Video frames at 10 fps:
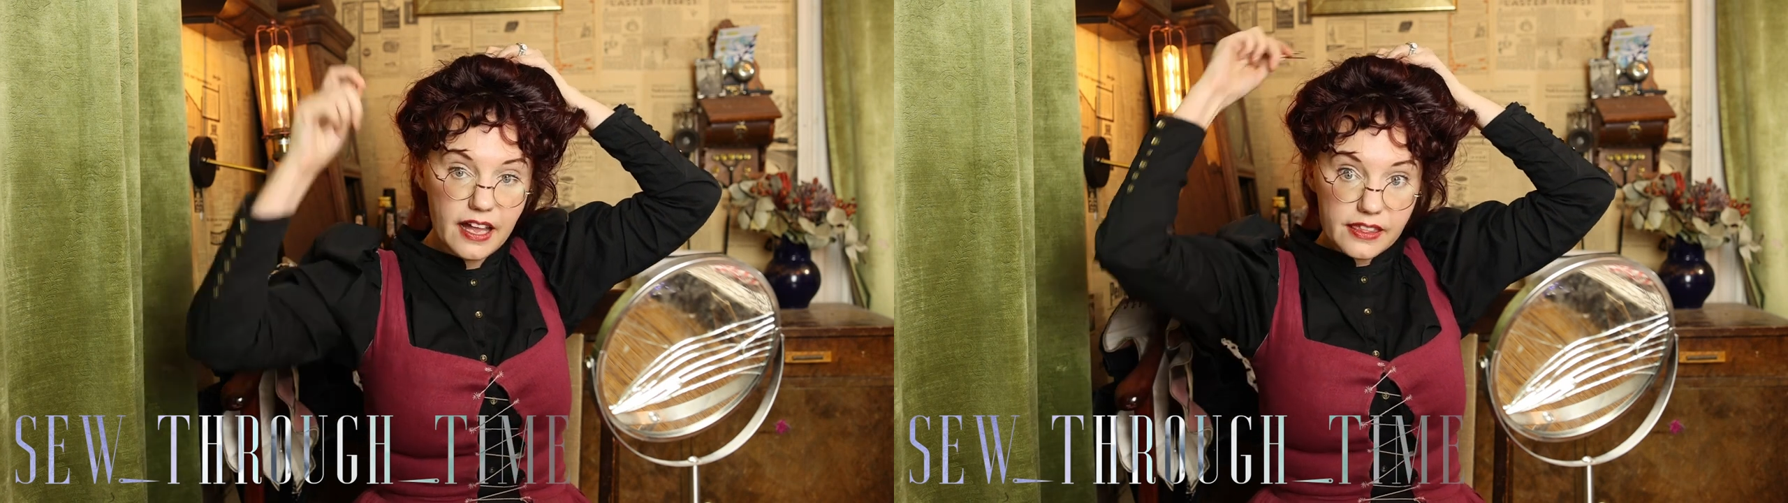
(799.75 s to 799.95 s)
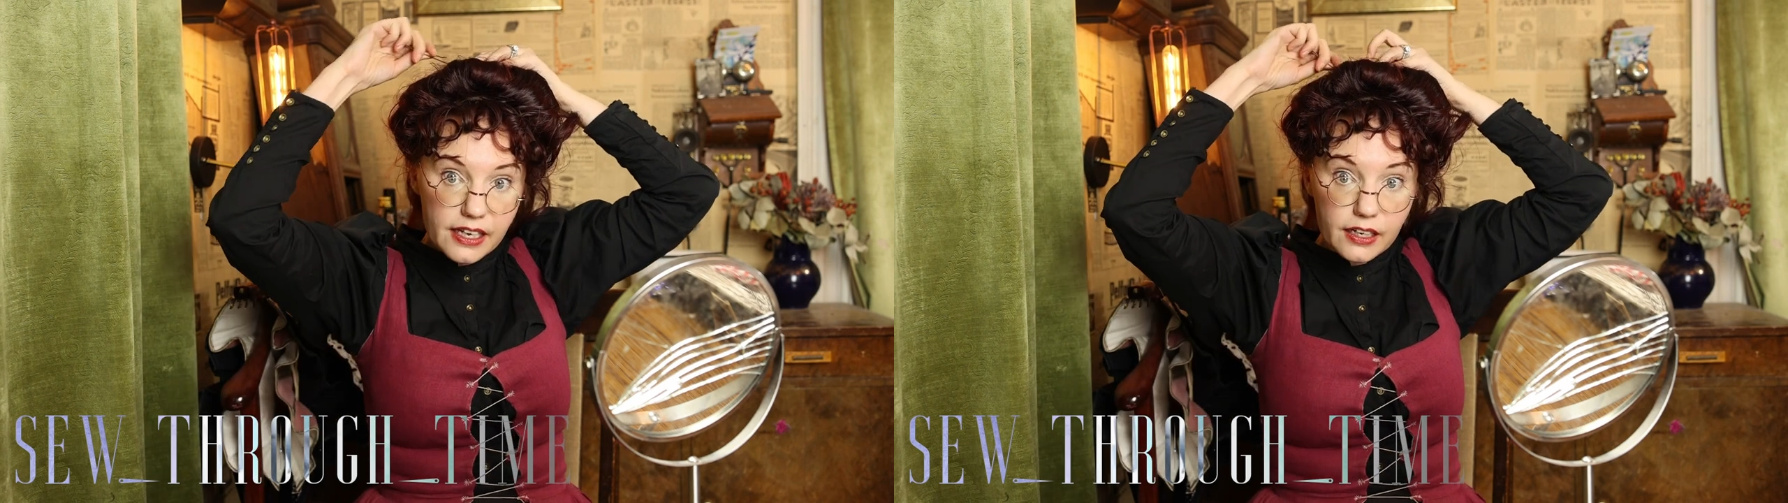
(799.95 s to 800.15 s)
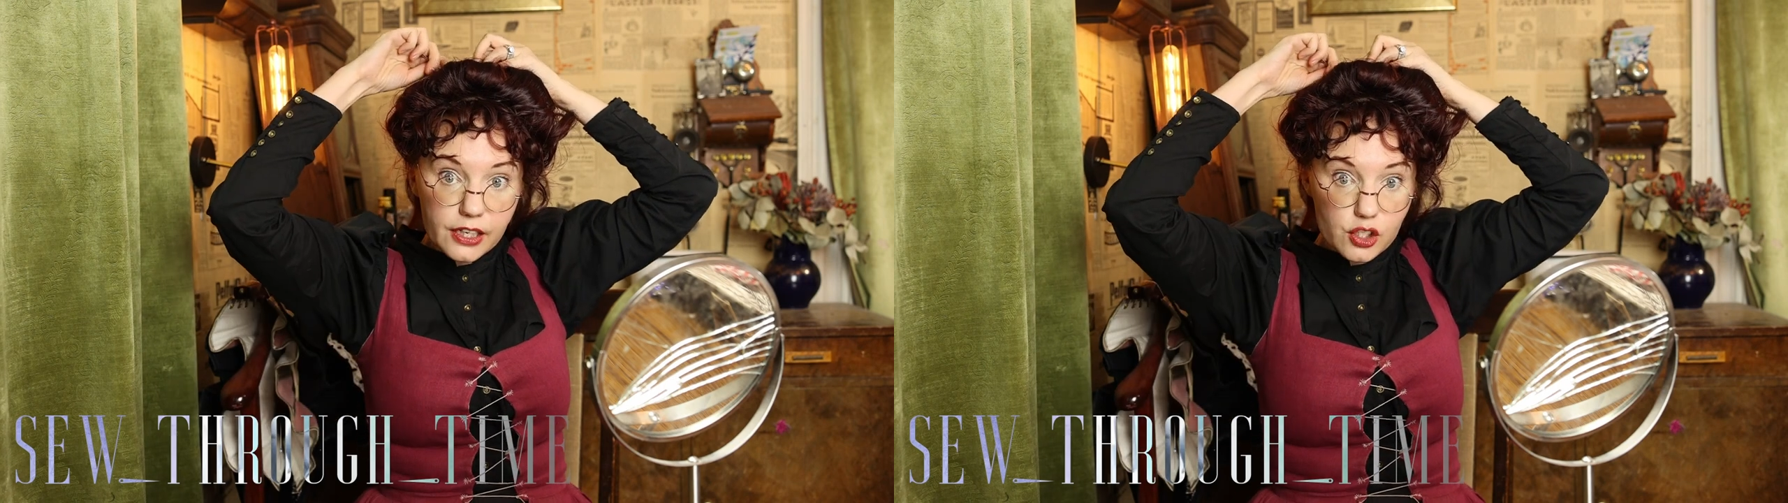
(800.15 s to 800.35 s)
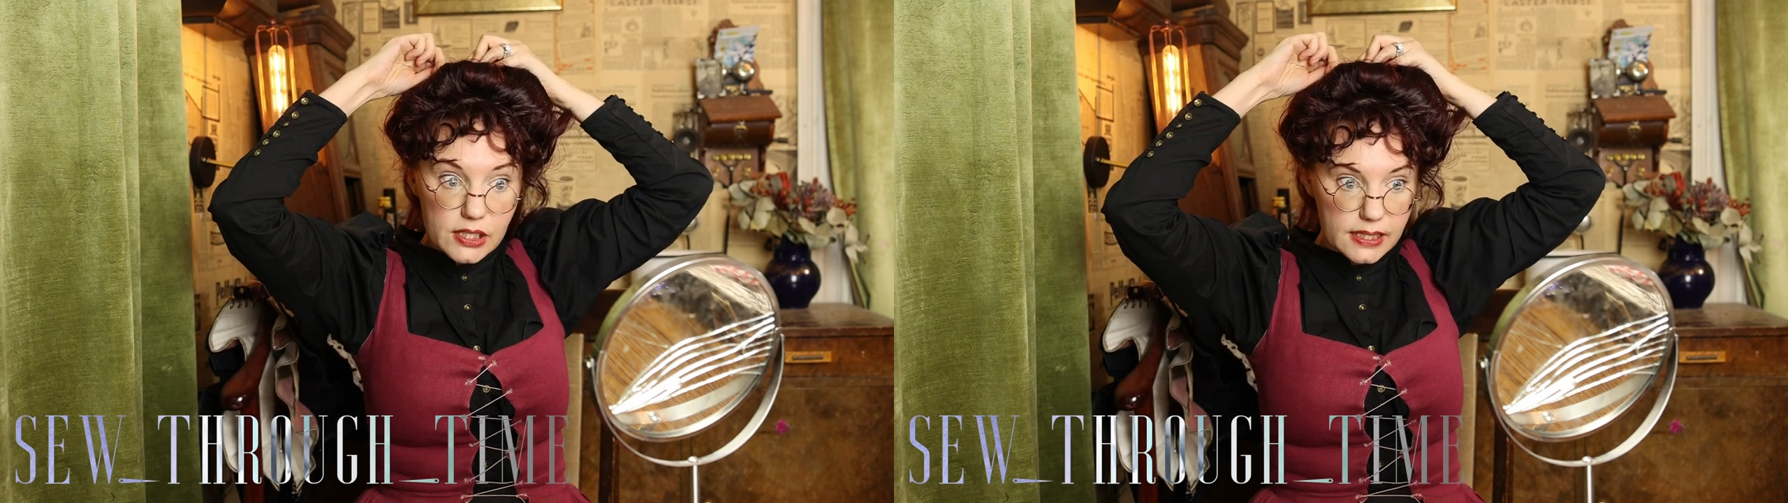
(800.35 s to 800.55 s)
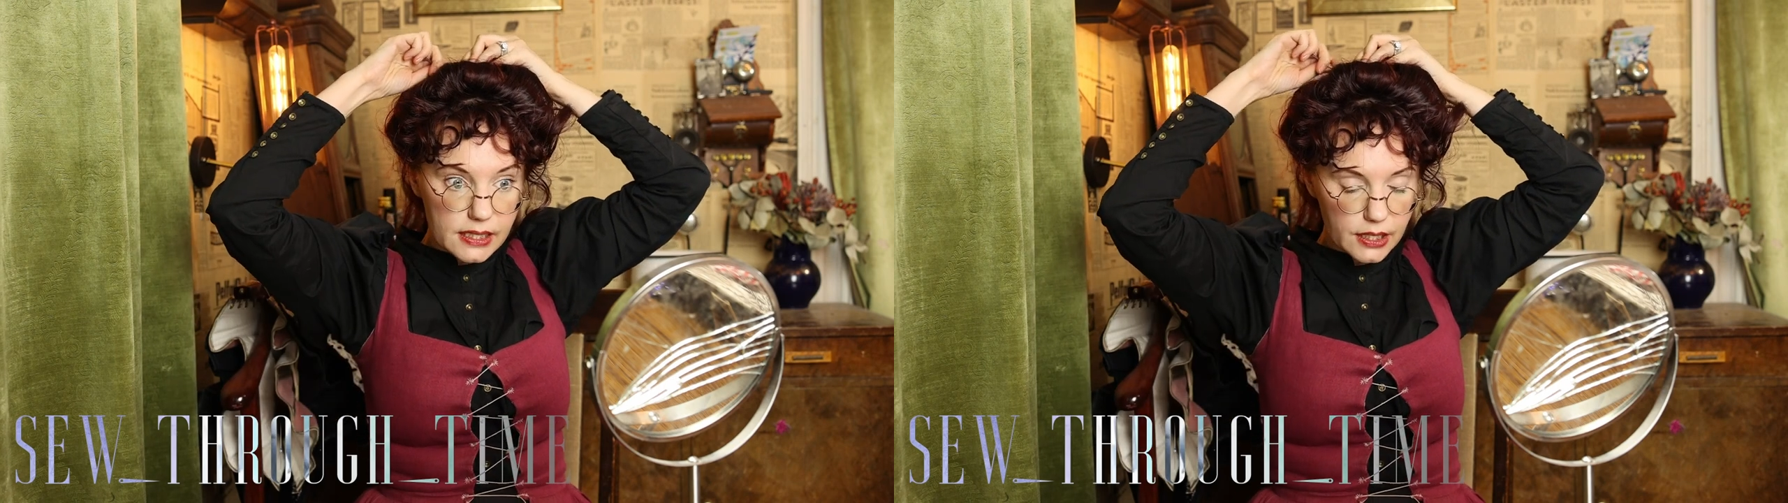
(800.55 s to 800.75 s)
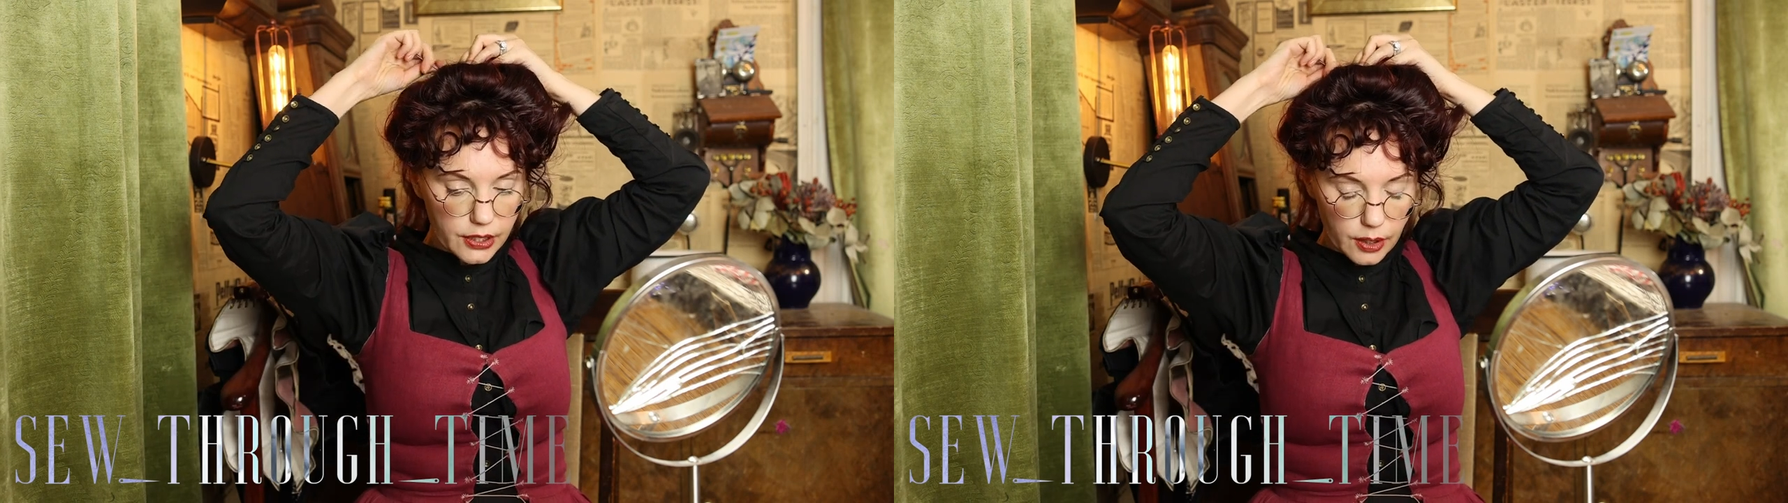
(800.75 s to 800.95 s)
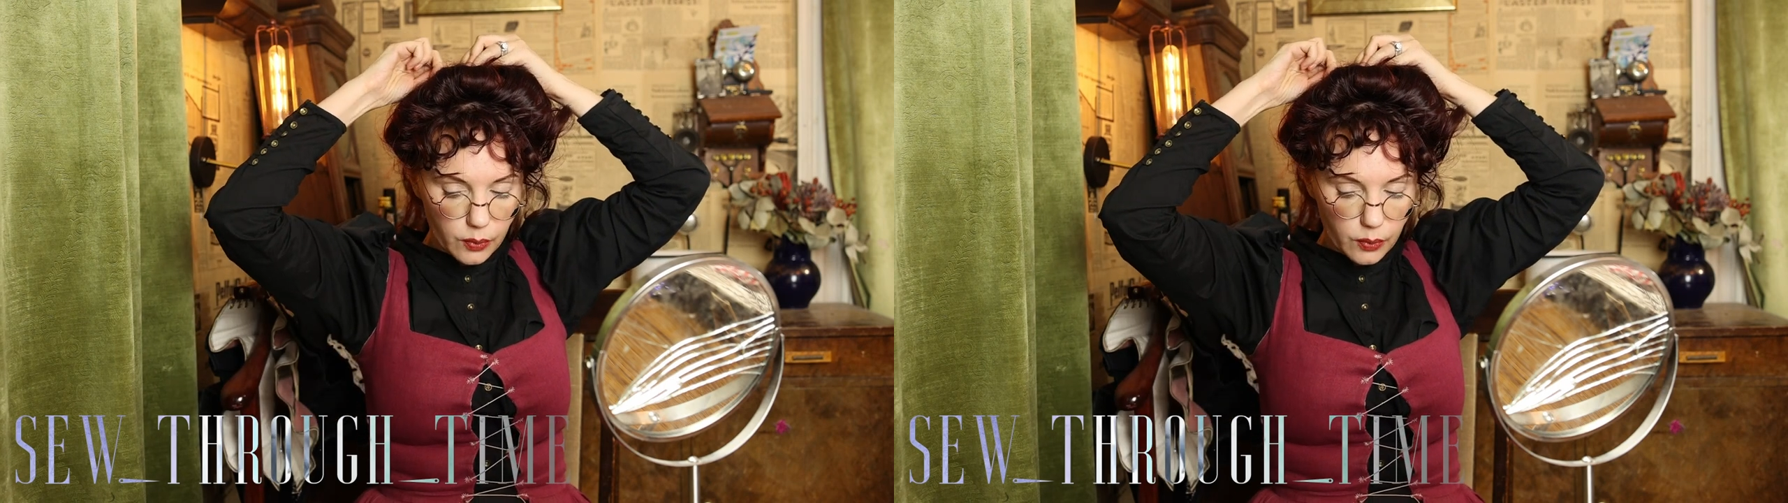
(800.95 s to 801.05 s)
And then I just secure